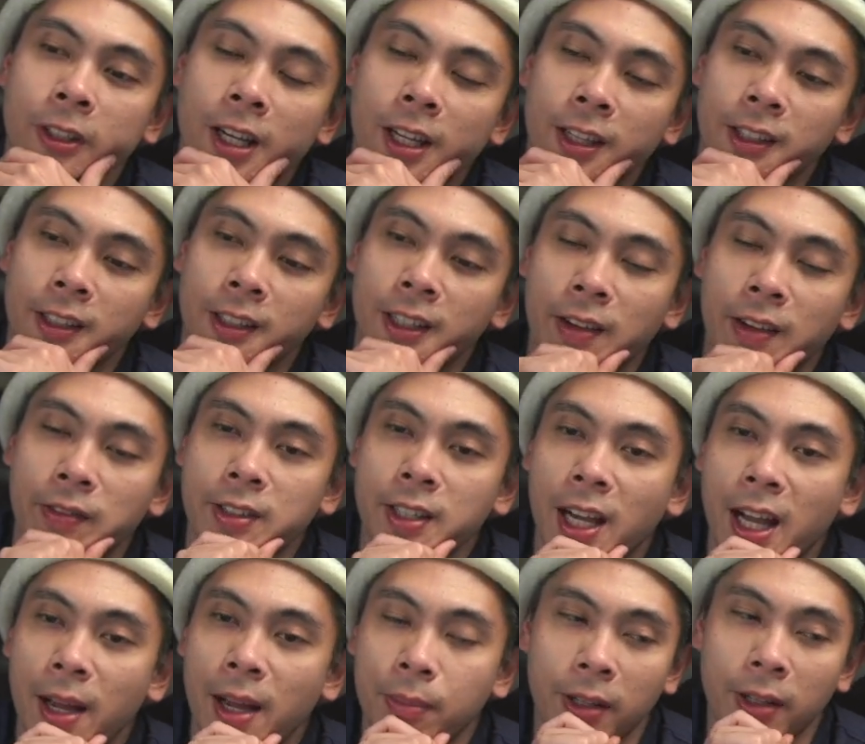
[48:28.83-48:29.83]
not that I've
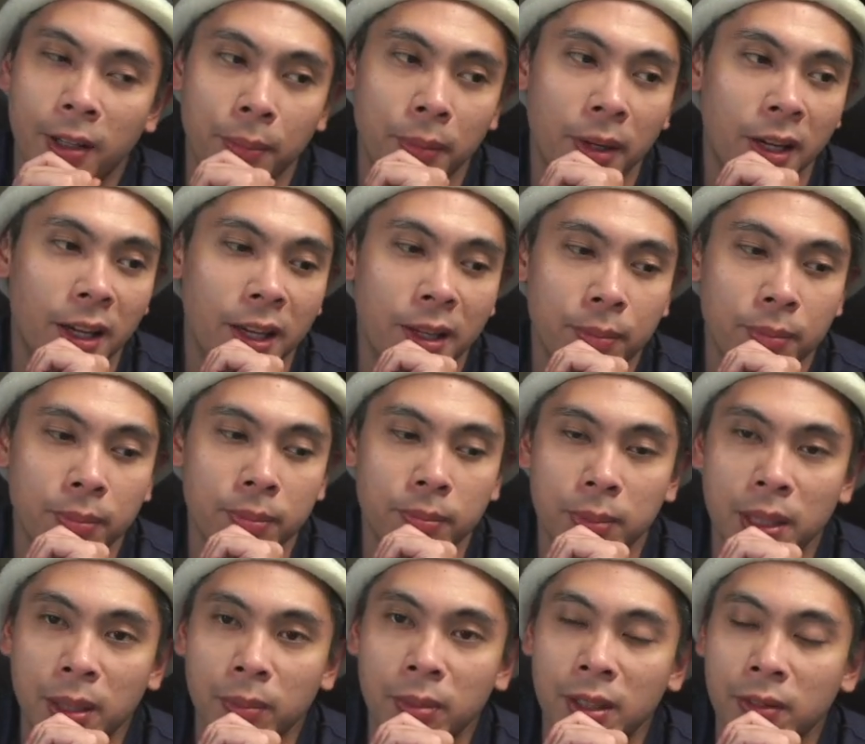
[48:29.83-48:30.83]
typed on my
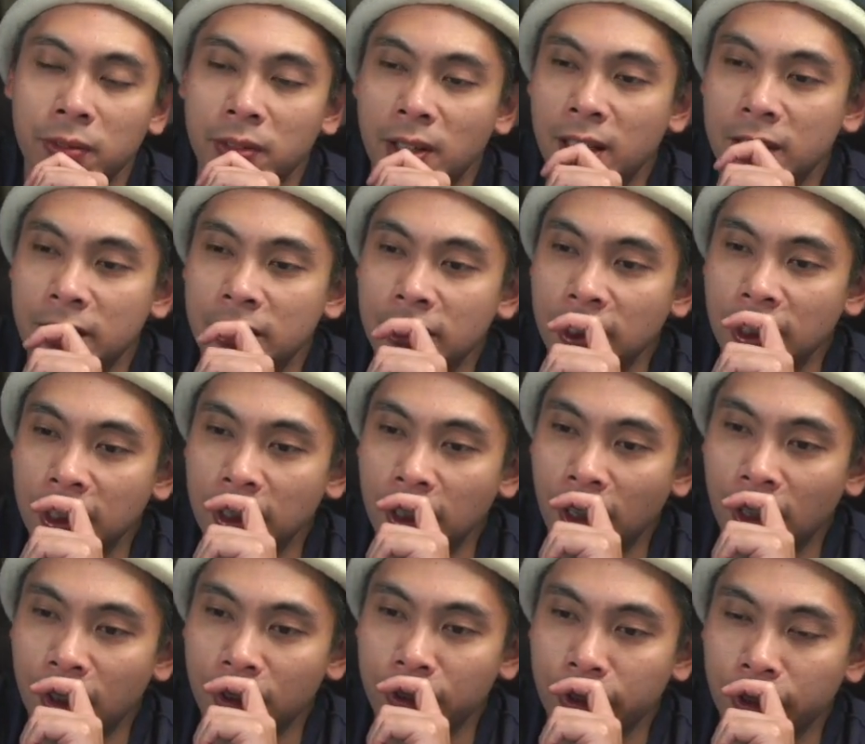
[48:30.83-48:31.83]
PBD fans
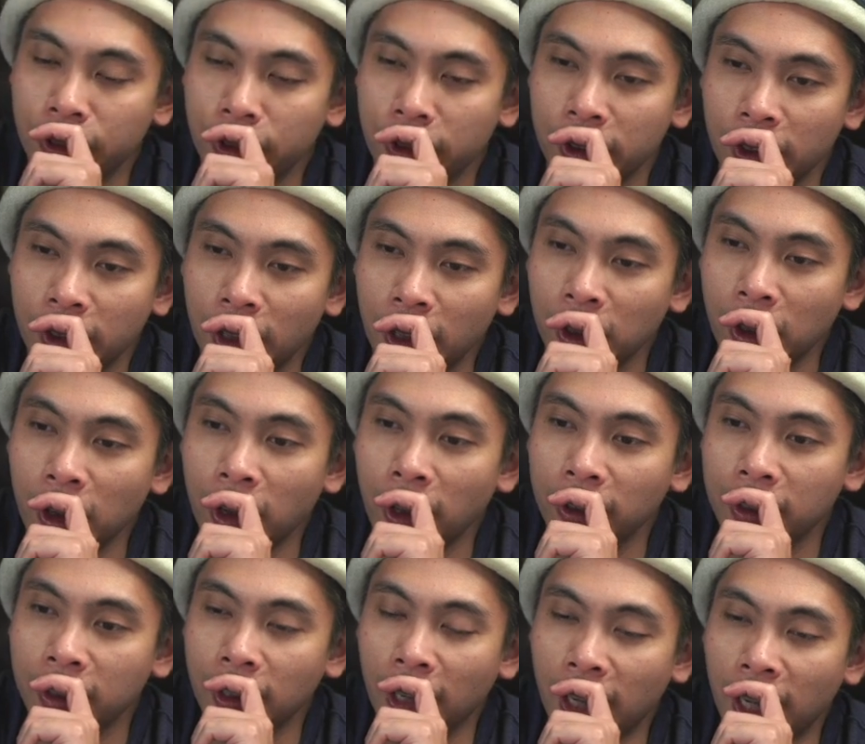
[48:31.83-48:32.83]
neon for a
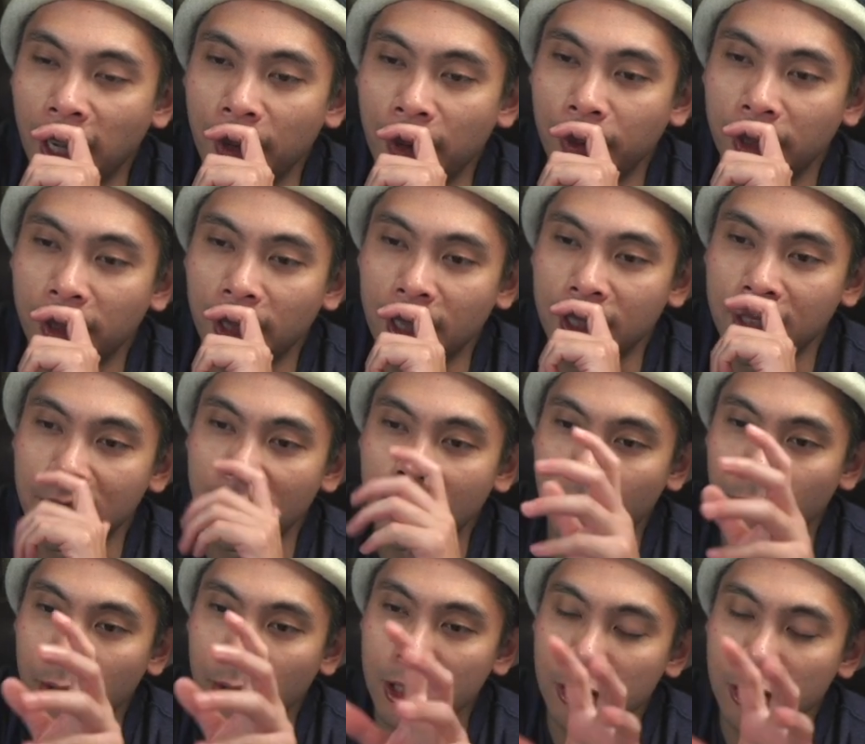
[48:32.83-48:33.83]
long time, but I
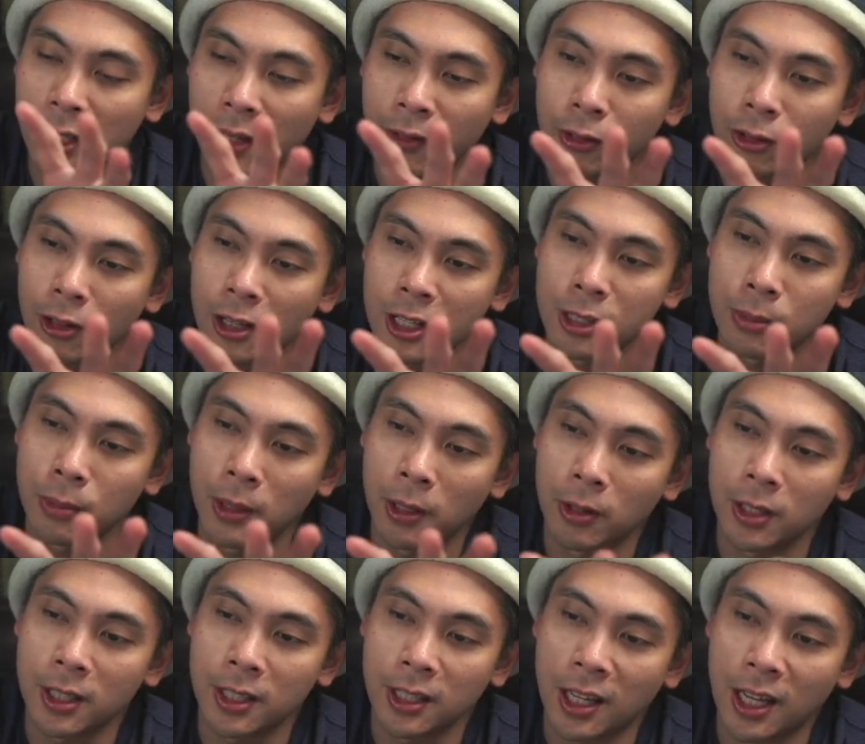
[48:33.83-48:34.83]
think once you have
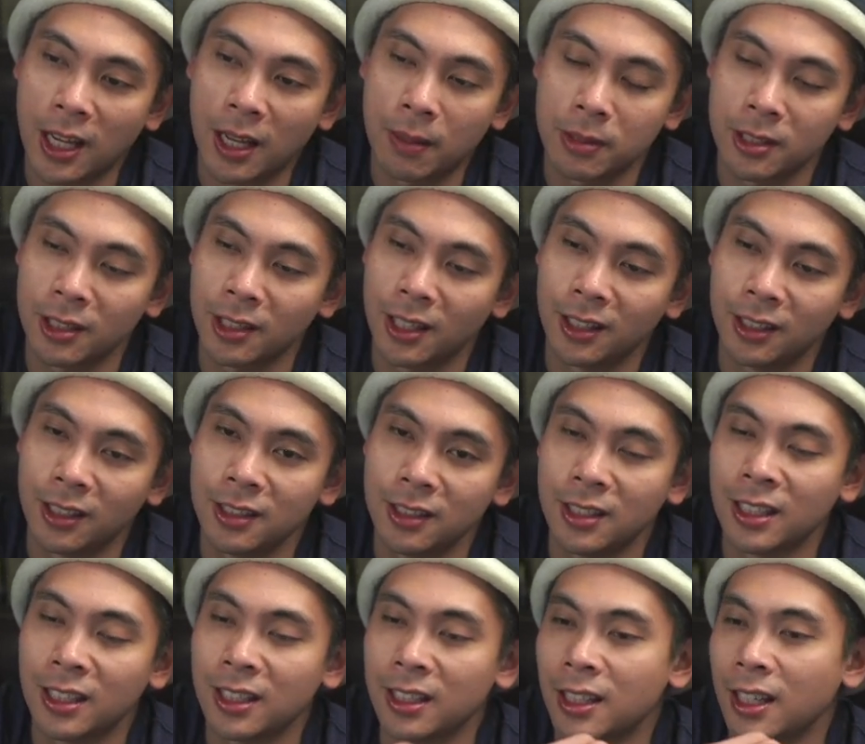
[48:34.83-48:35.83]
transparent caps like
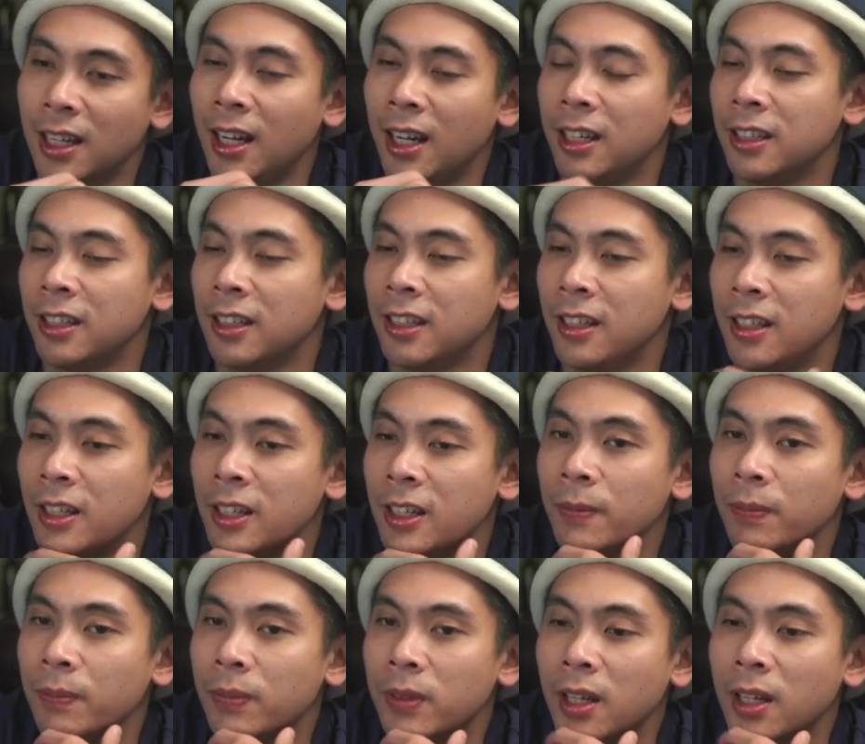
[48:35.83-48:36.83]
this, it kind of
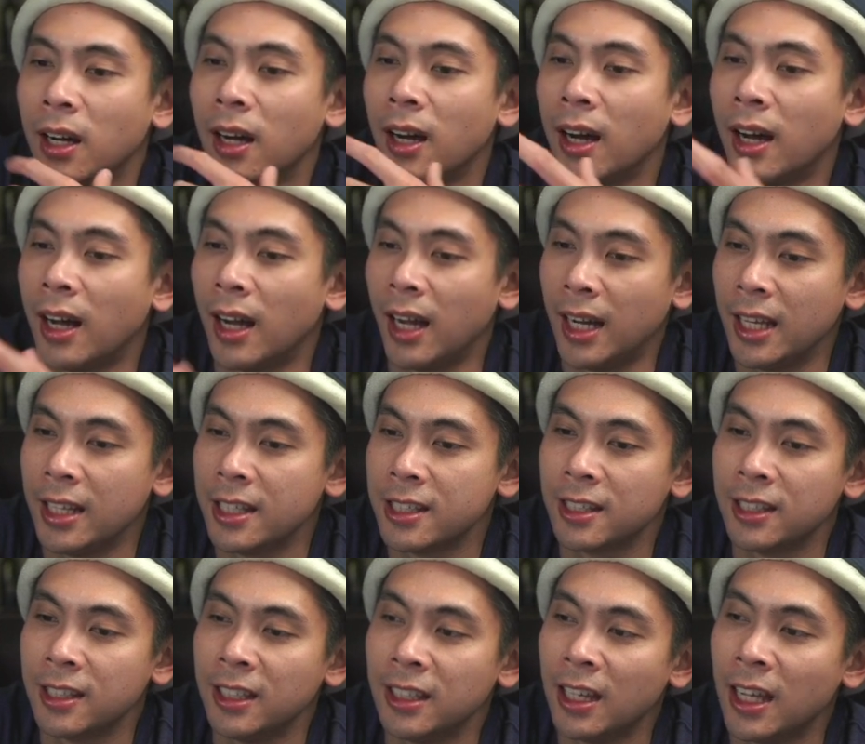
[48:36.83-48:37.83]

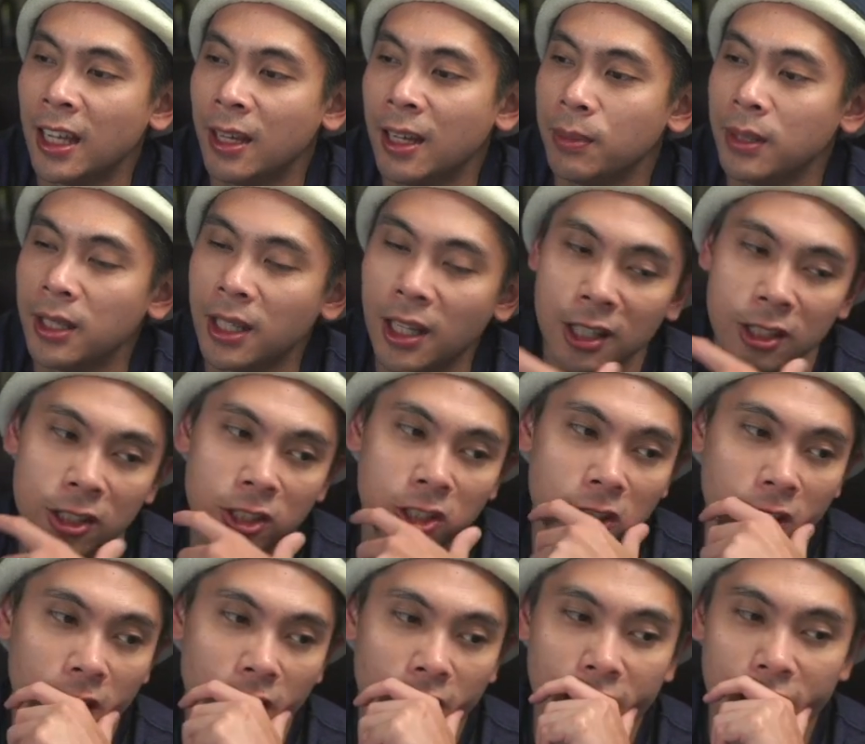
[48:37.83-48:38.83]
hides the ABS
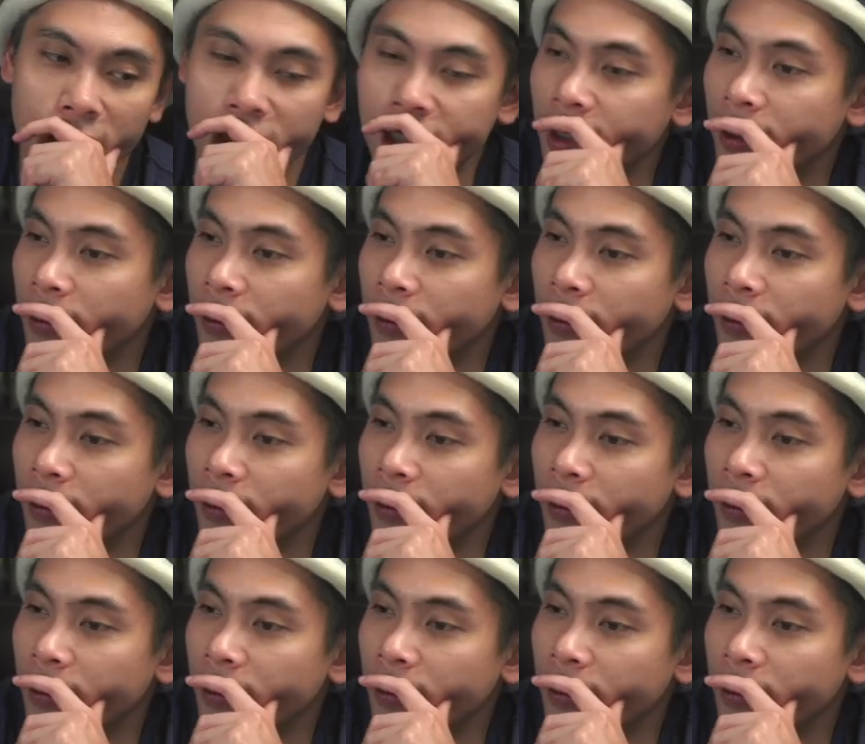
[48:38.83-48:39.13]
shine.